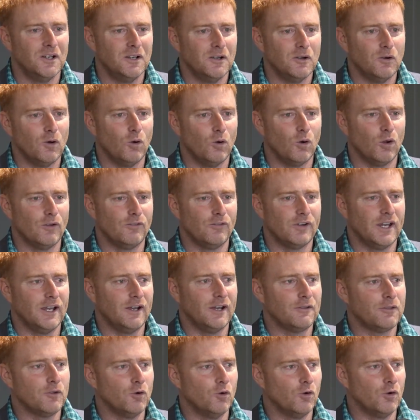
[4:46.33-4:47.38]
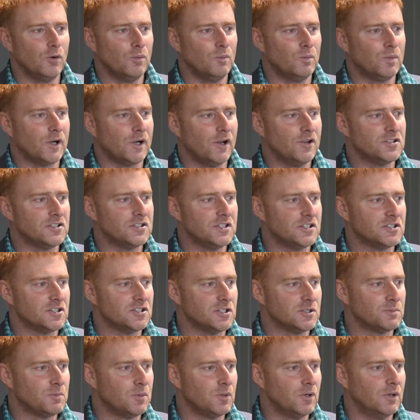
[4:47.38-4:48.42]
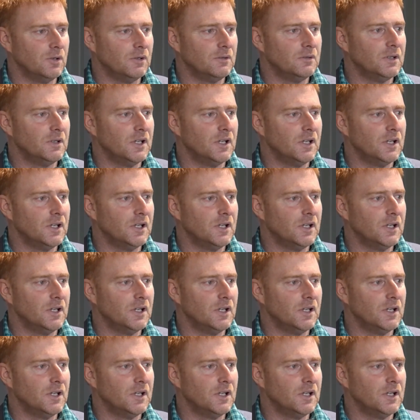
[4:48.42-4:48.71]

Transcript: all of our thought and processes put